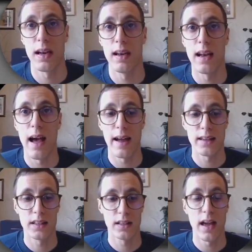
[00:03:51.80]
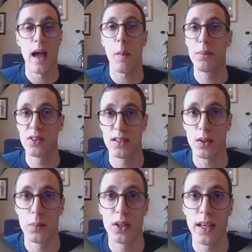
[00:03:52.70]
like RPC
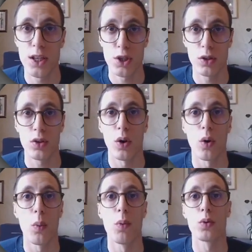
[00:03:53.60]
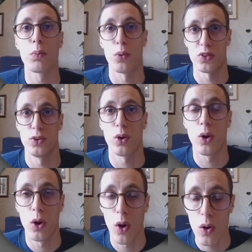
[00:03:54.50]
communication, remote procedure
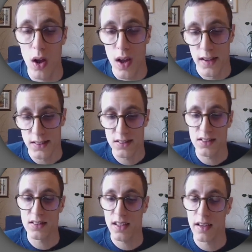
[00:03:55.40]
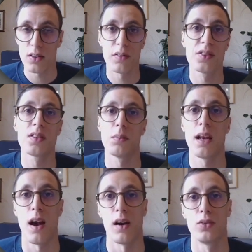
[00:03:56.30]
call. This is kind of
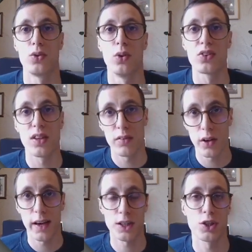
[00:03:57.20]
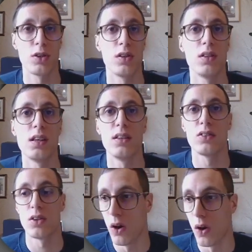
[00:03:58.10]
similar. The server action
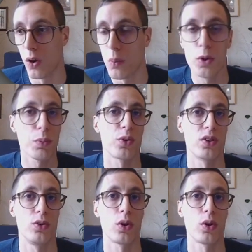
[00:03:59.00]
is a remote procedure